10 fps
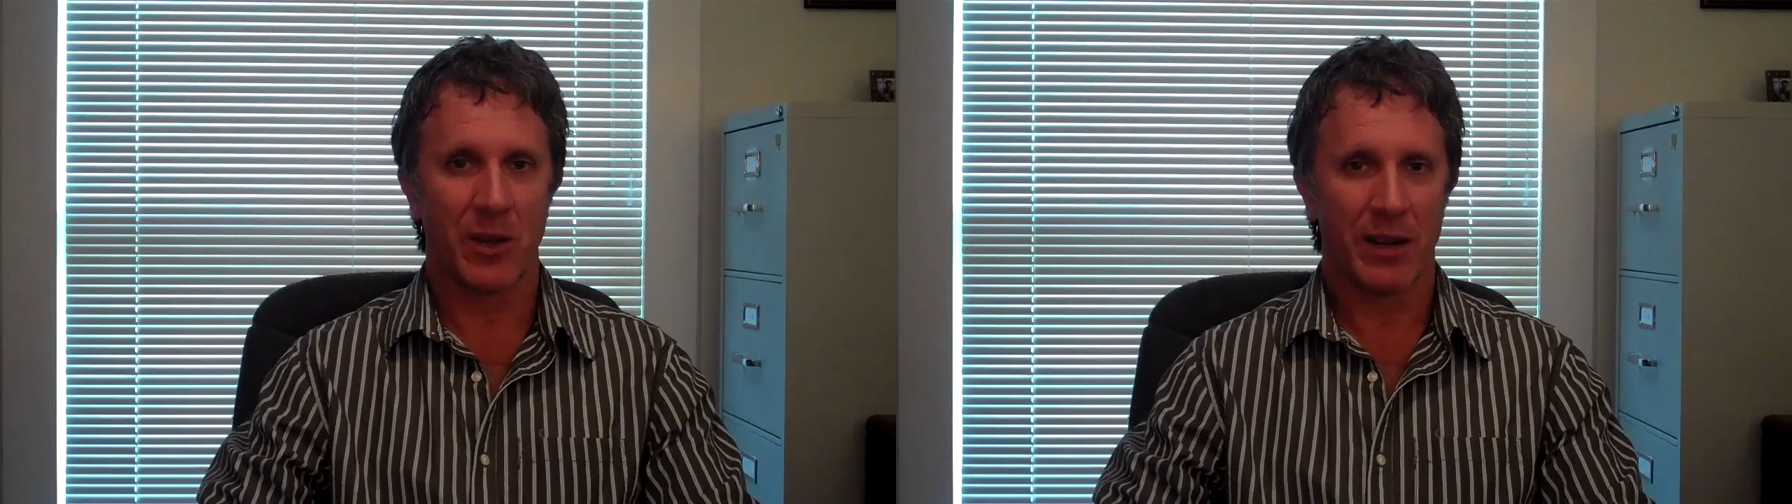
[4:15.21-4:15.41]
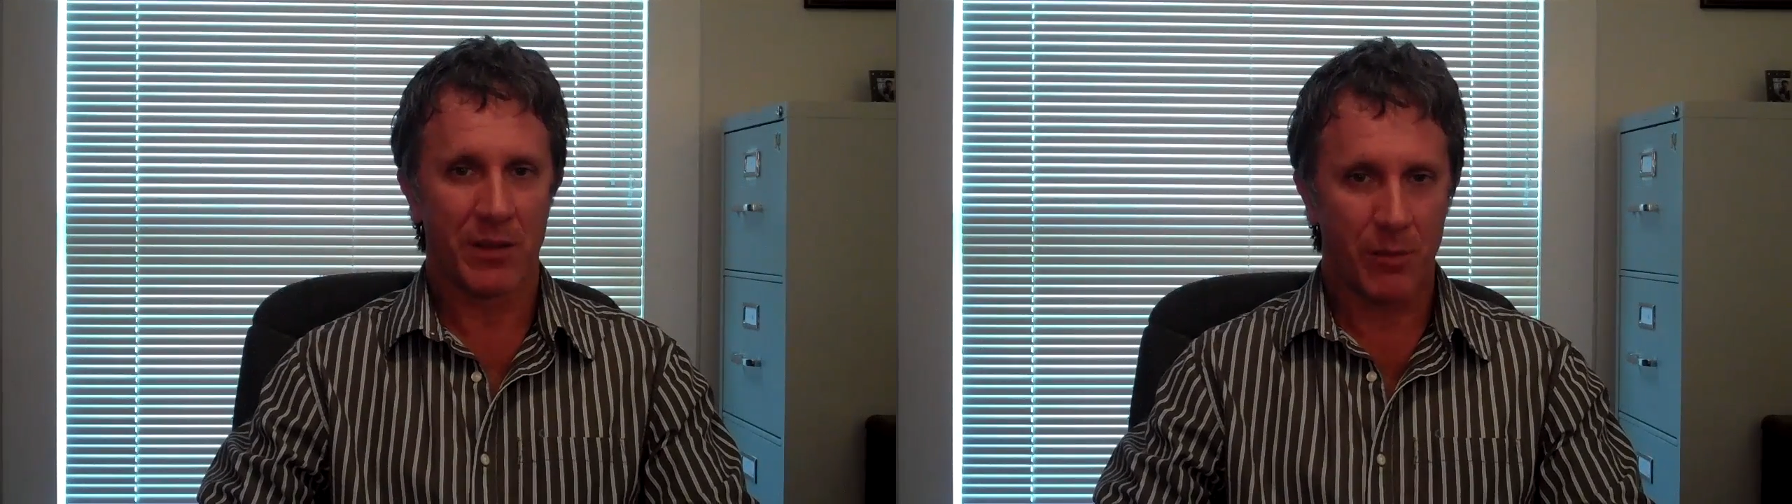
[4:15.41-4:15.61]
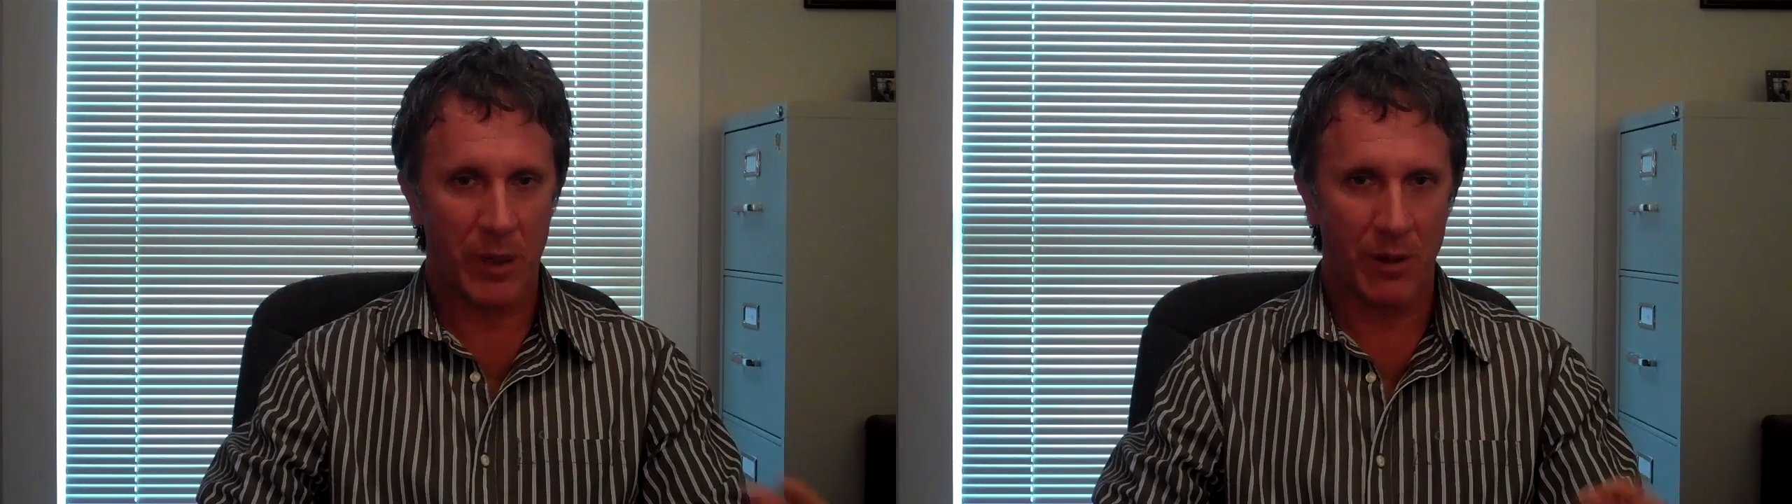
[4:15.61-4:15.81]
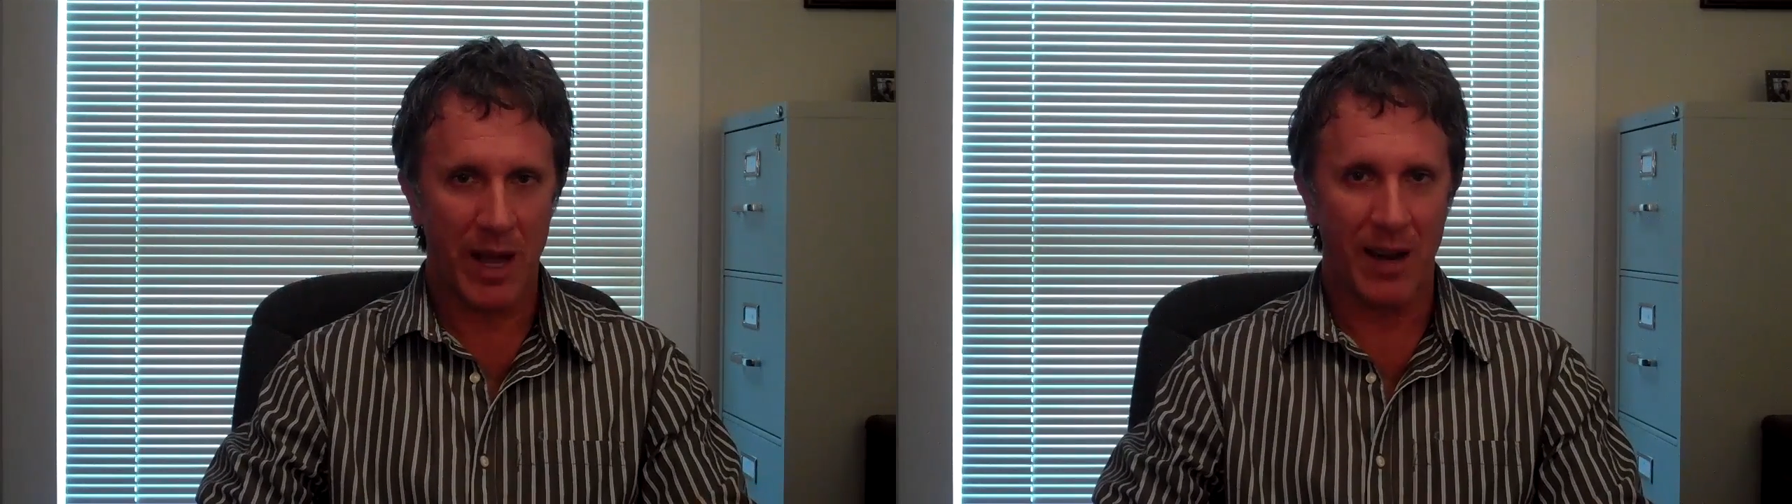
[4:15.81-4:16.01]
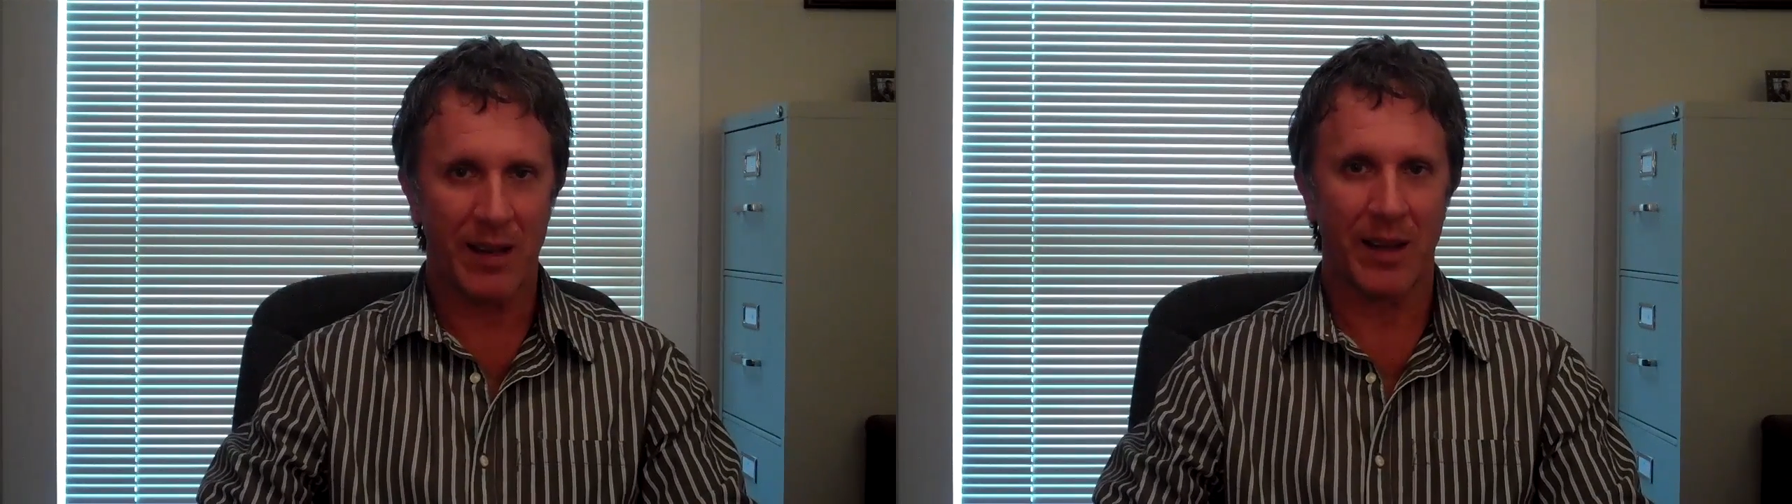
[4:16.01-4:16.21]
So
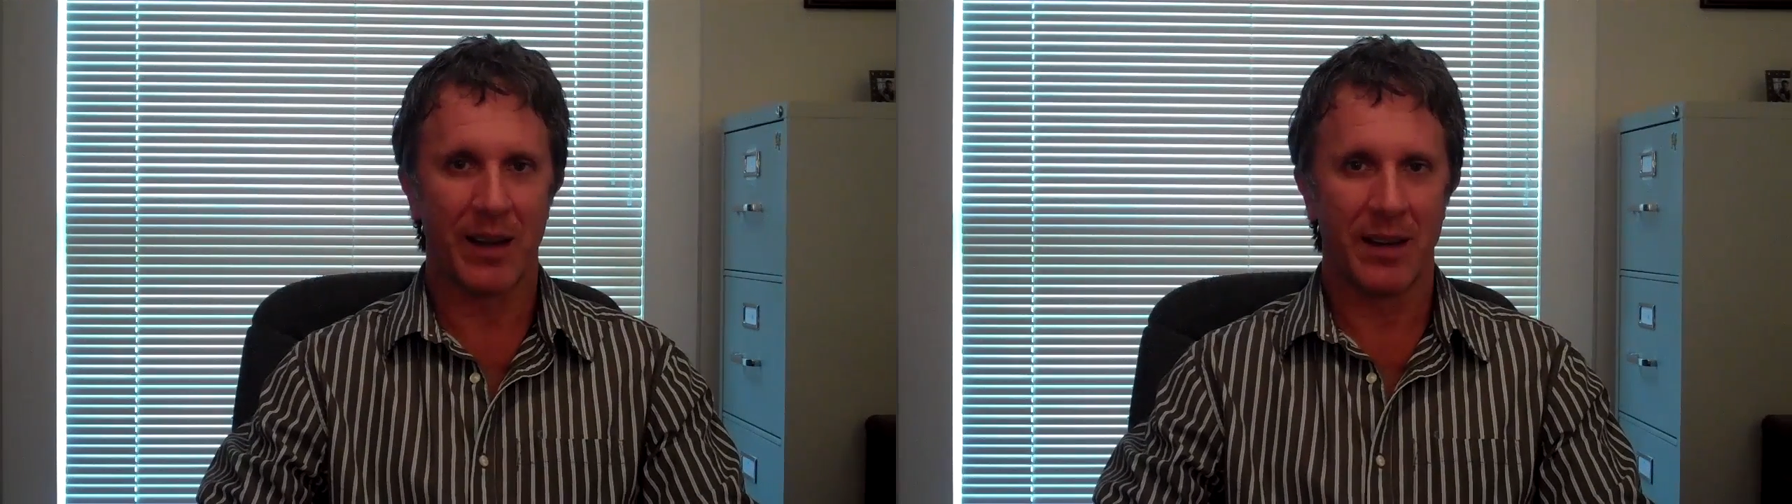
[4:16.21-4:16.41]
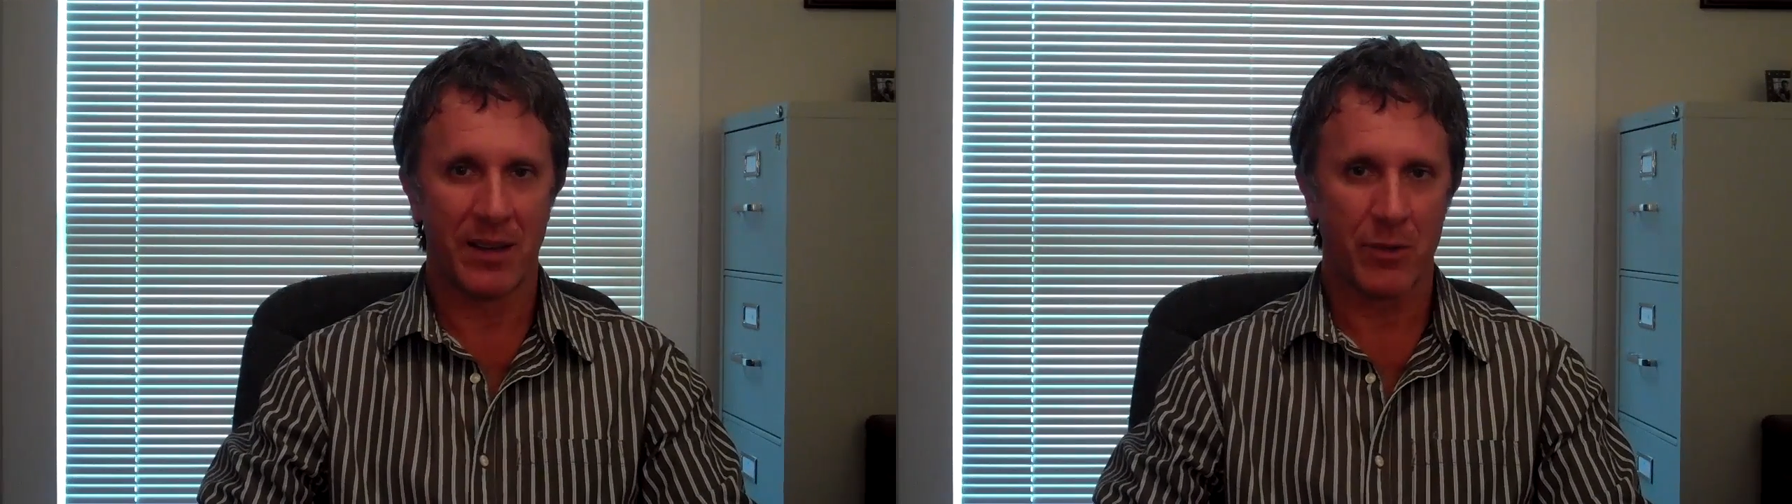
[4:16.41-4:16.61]
periodically I need